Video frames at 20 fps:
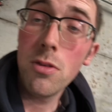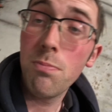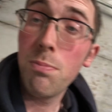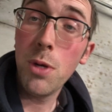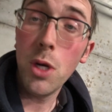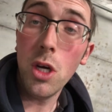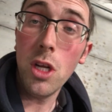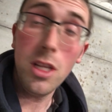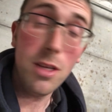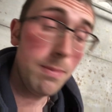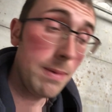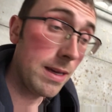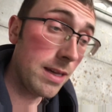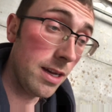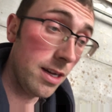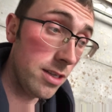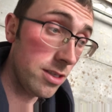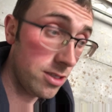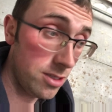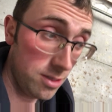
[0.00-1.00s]
purely
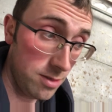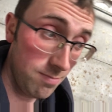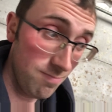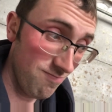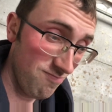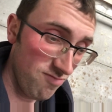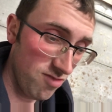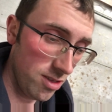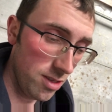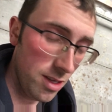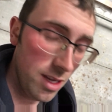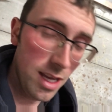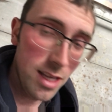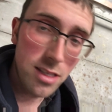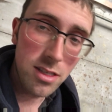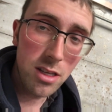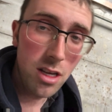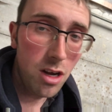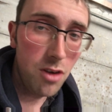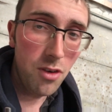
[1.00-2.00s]
because it's
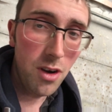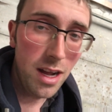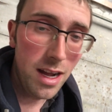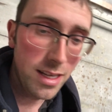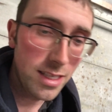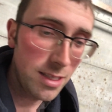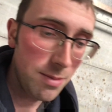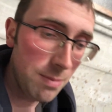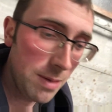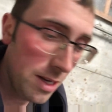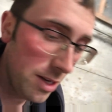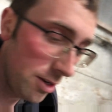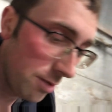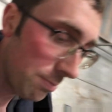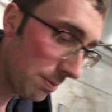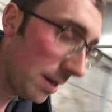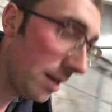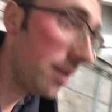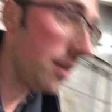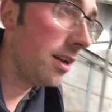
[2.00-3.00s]
not right in my own
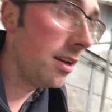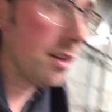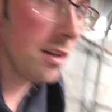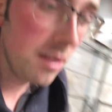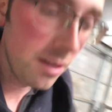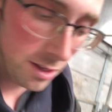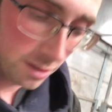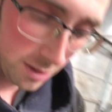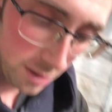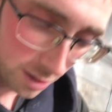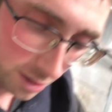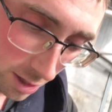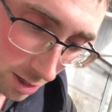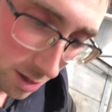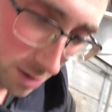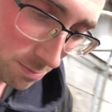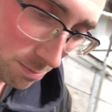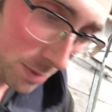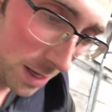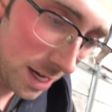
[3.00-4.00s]
opinion. You
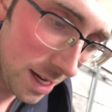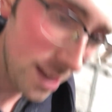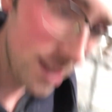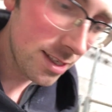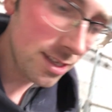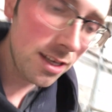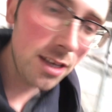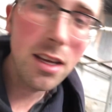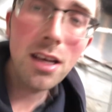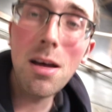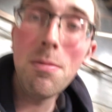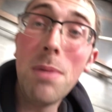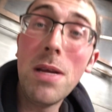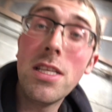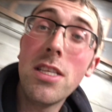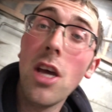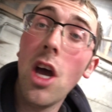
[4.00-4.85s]
can't beat a bit of